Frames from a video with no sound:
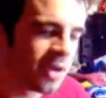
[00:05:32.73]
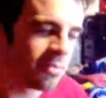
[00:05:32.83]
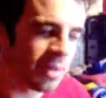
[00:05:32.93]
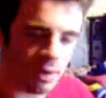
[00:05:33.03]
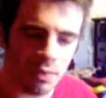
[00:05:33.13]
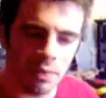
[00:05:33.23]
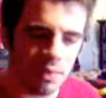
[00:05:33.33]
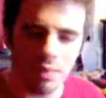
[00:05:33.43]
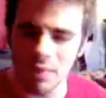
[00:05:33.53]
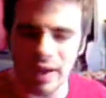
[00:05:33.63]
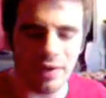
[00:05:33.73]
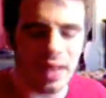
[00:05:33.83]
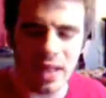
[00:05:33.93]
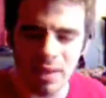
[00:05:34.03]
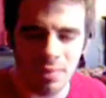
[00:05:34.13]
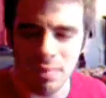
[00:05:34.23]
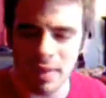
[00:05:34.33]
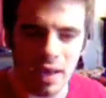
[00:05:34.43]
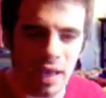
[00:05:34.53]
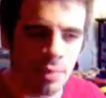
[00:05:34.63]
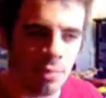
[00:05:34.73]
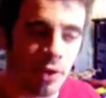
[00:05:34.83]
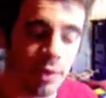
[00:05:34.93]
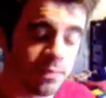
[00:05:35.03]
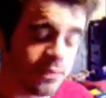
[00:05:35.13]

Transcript: But whatever, that's besides the point.